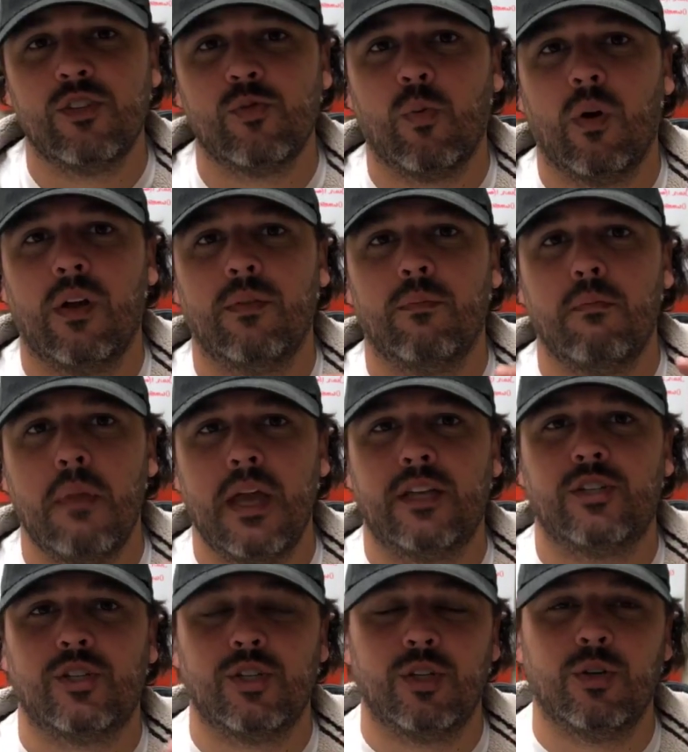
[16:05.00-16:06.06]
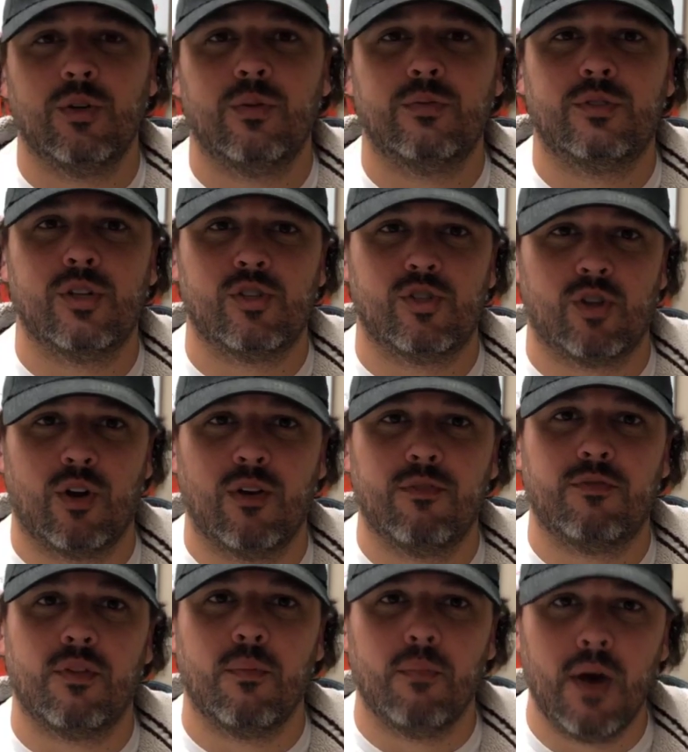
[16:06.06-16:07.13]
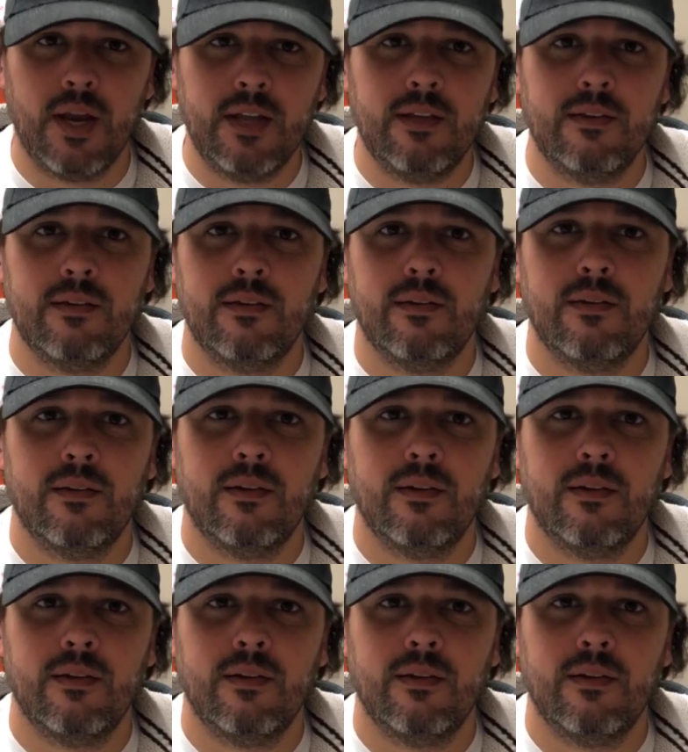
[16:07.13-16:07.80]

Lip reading: is what makes you deserve the money?